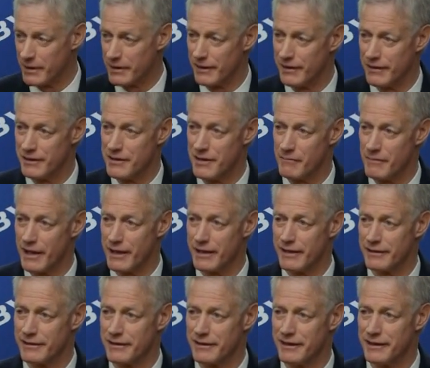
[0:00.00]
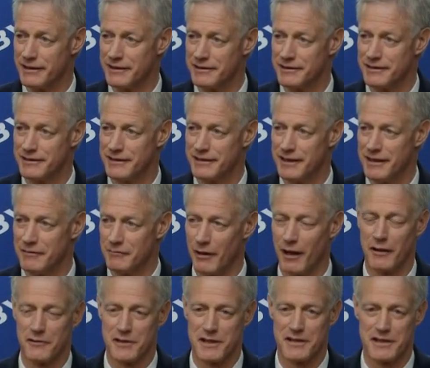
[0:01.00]
and she may get, well,
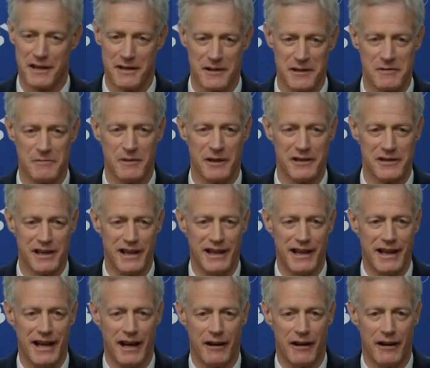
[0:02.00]
I'll just say this much.